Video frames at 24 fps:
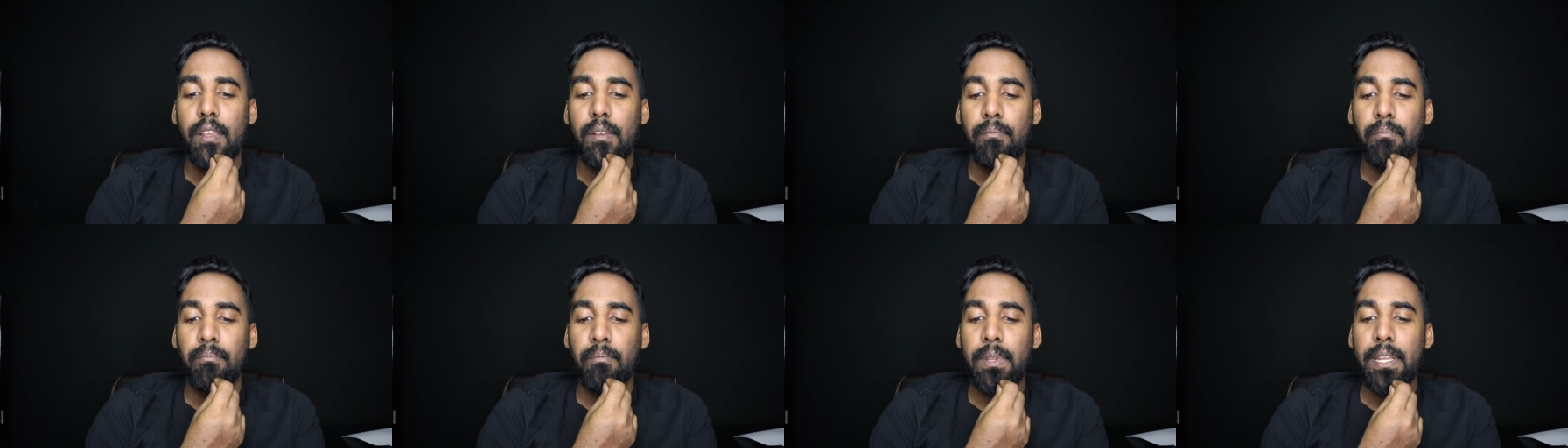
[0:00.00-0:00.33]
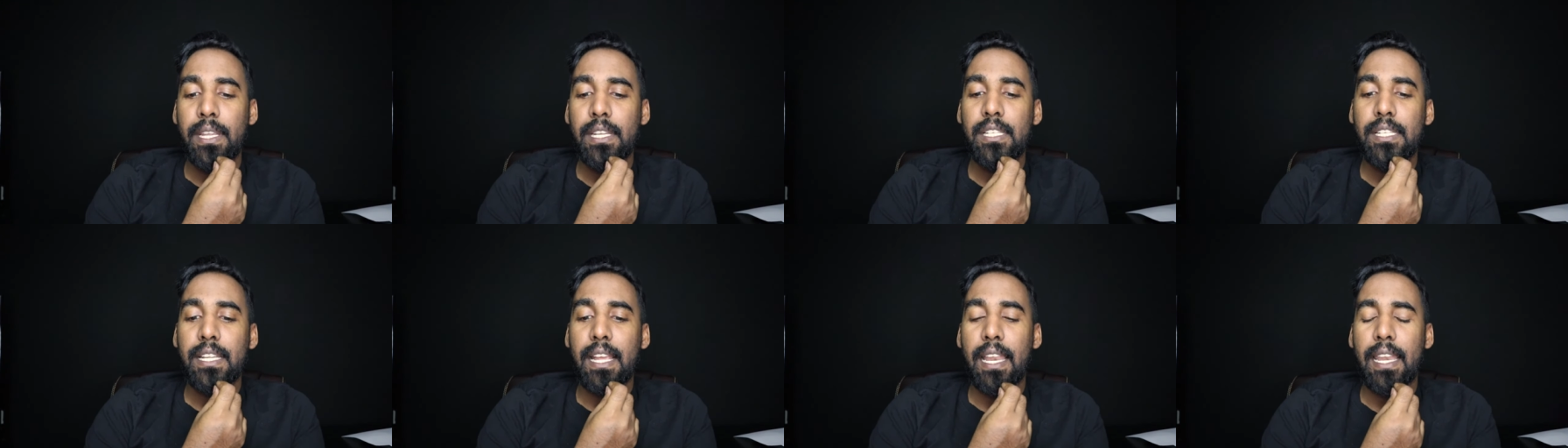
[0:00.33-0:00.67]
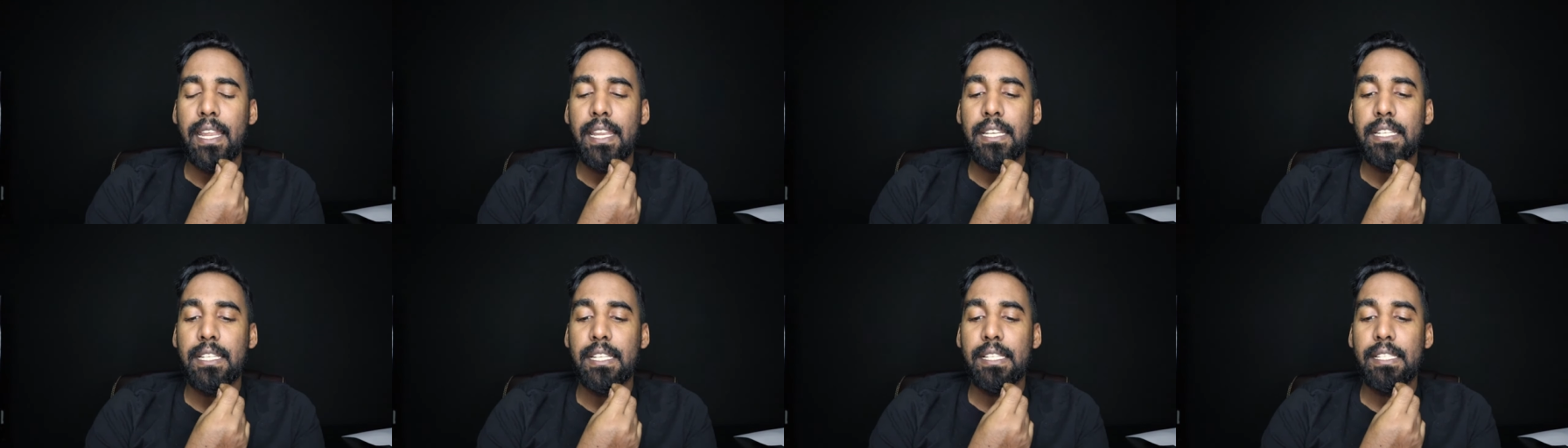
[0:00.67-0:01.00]
may
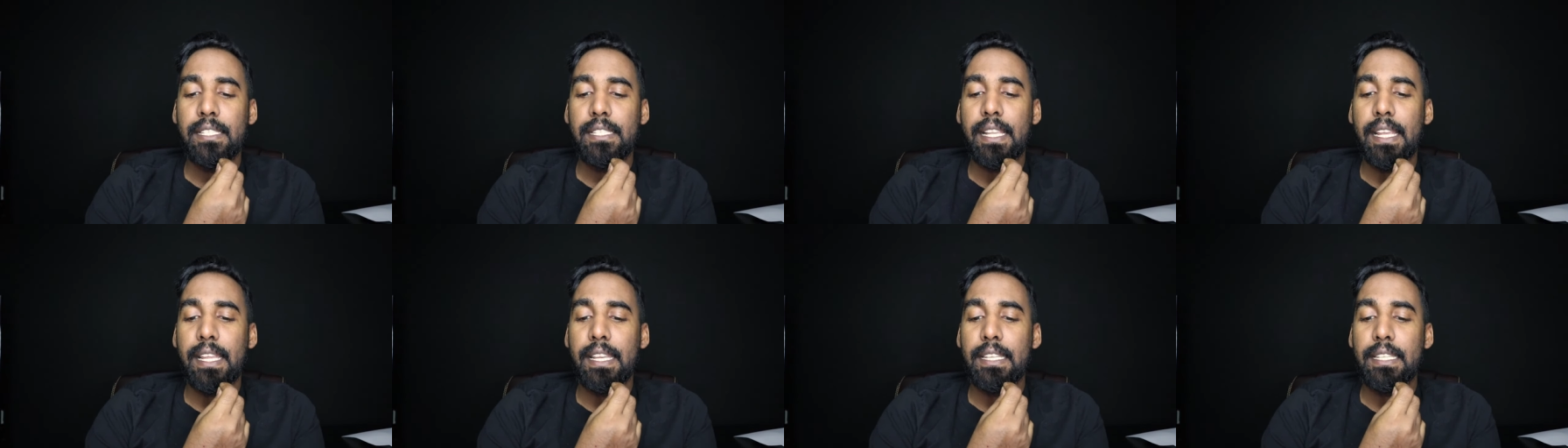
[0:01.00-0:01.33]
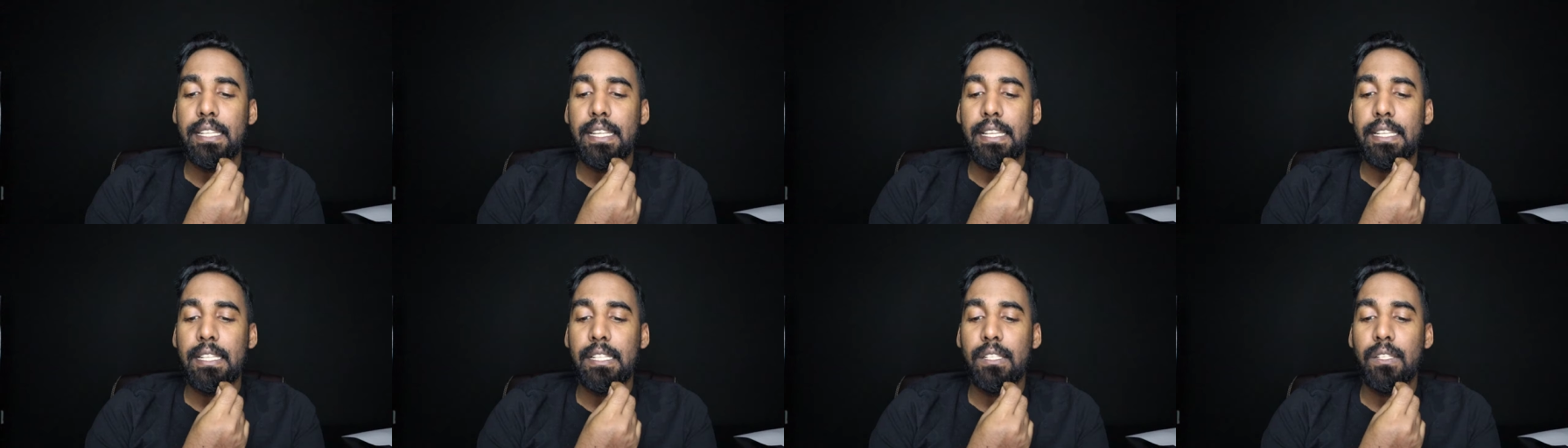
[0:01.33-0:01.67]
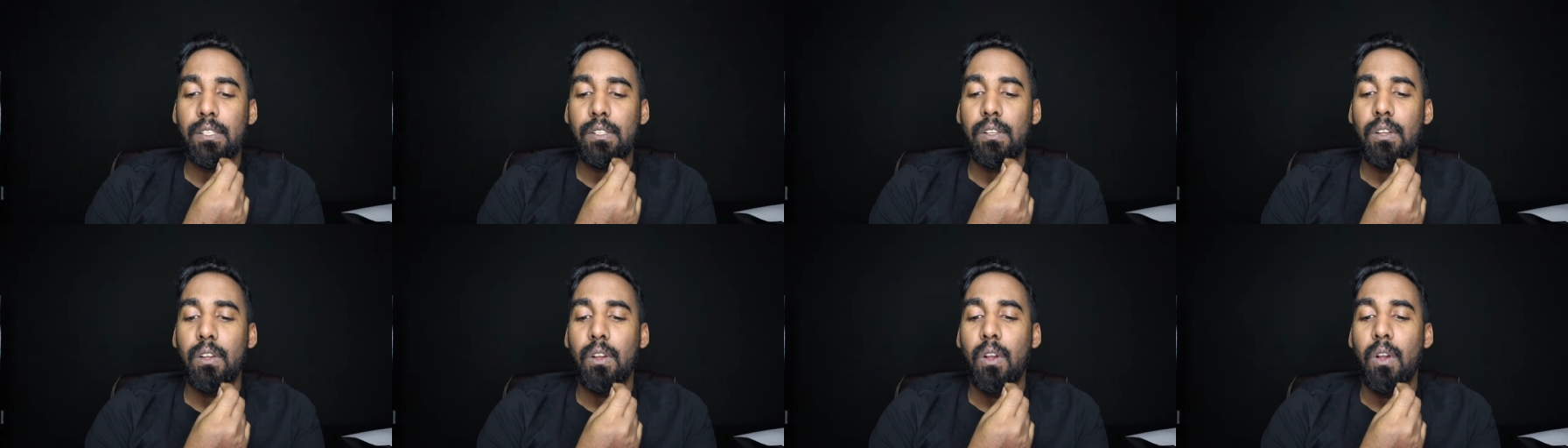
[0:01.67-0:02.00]
challenge his
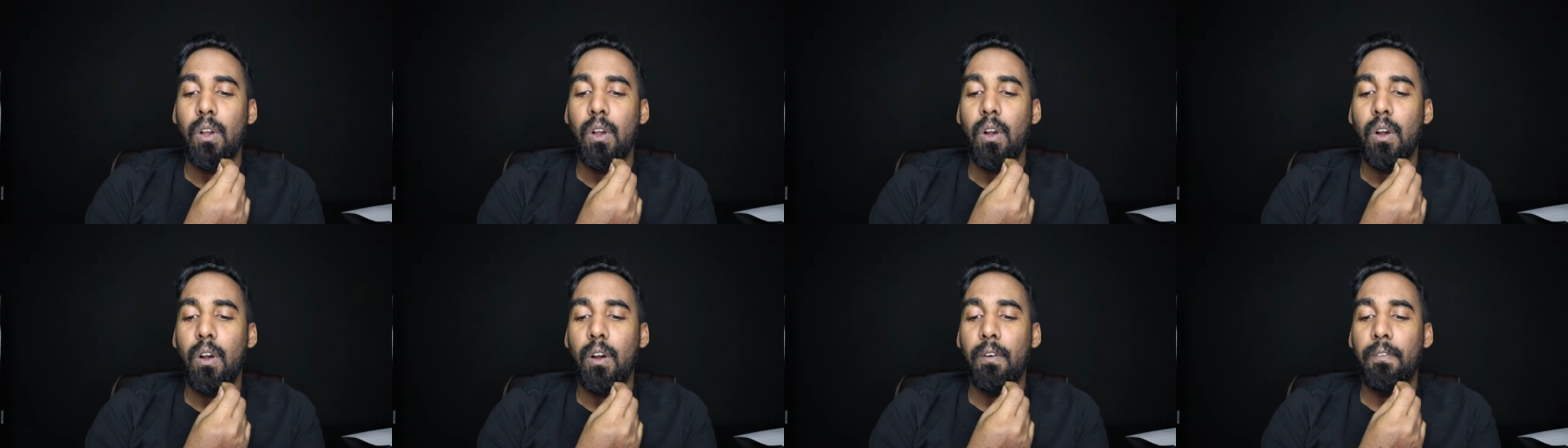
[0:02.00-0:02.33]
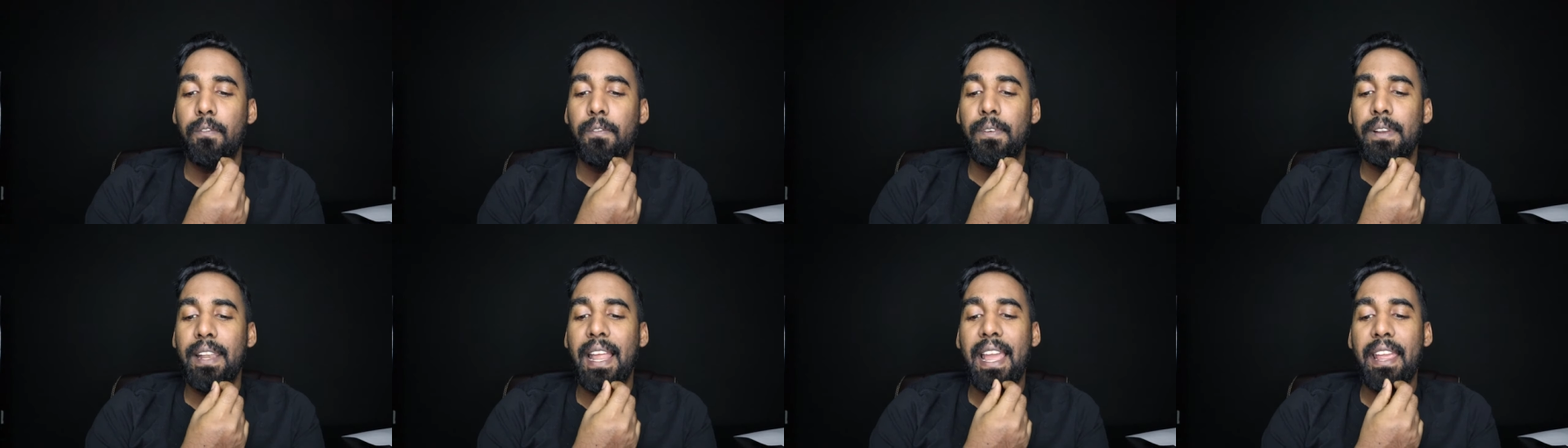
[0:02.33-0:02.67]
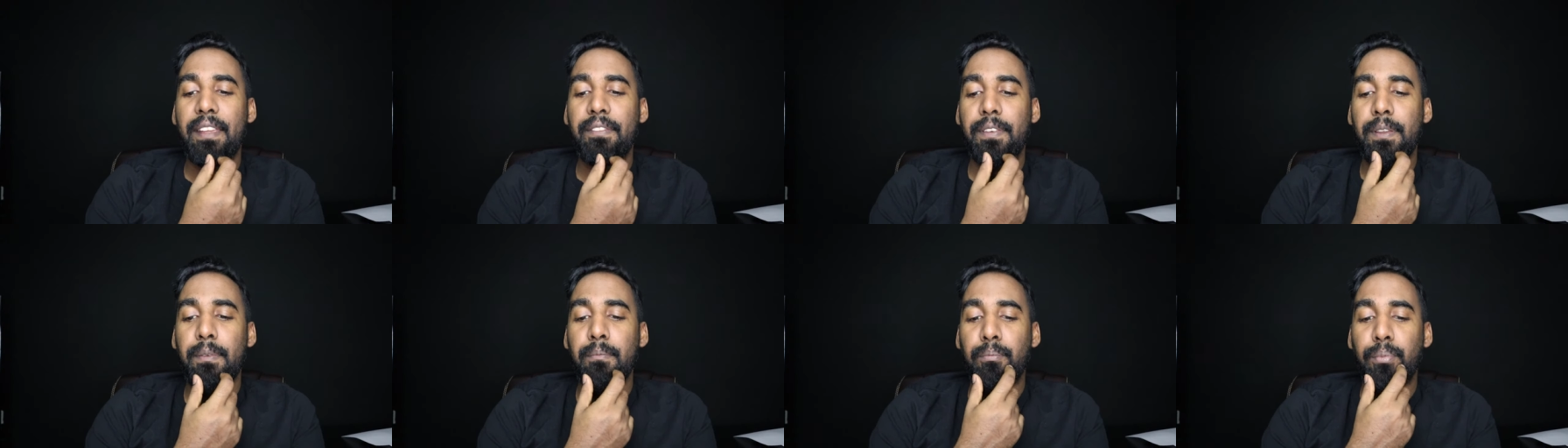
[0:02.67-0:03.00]
sentence of
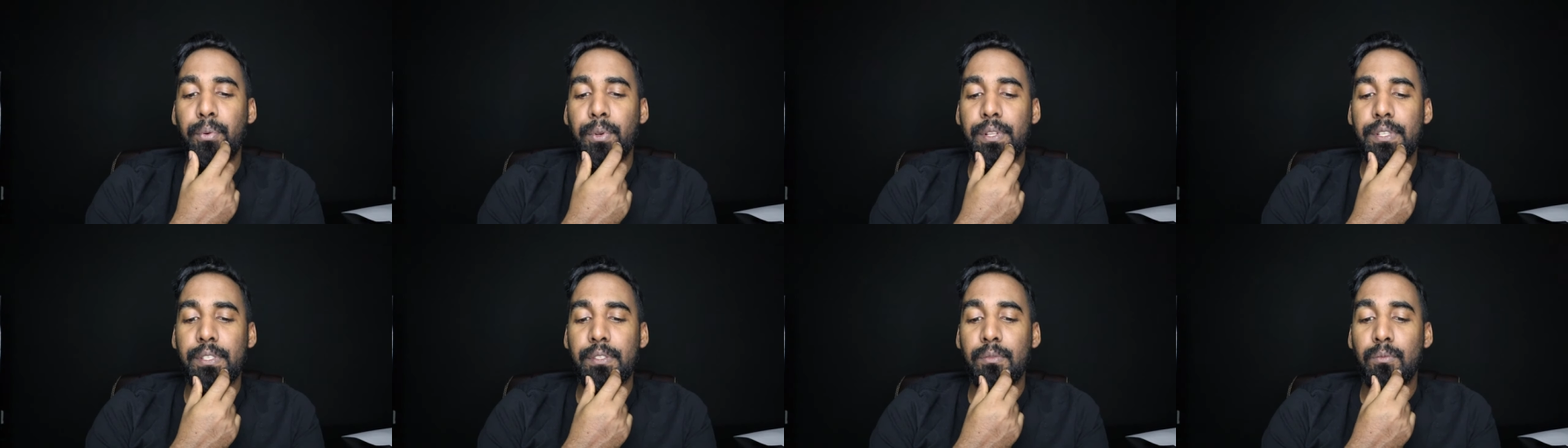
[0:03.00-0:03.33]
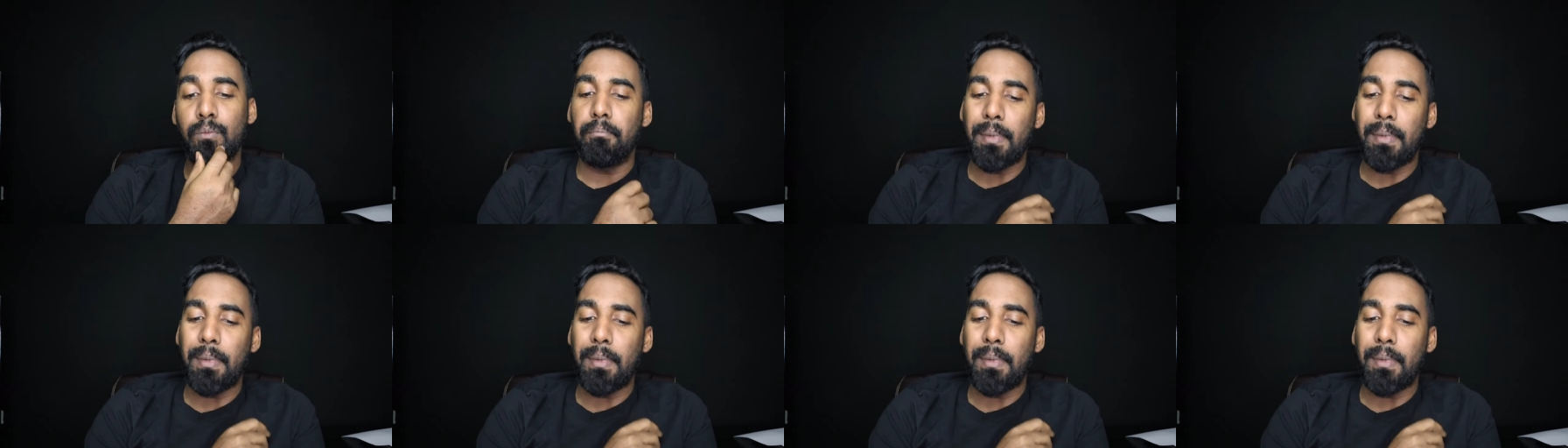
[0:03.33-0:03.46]
life in prison.